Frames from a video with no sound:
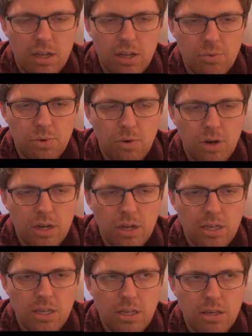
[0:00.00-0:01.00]
Do we want
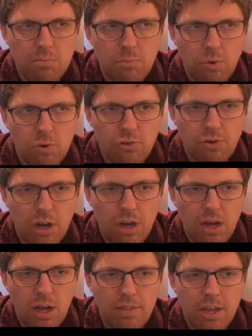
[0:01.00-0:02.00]
more
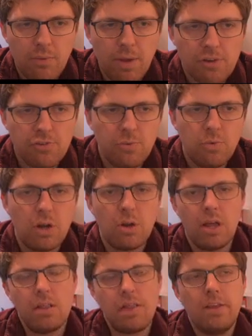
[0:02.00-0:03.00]
draw? I think we actually want
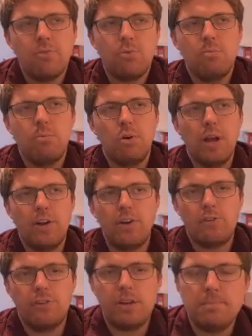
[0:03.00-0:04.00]
at least one more energy.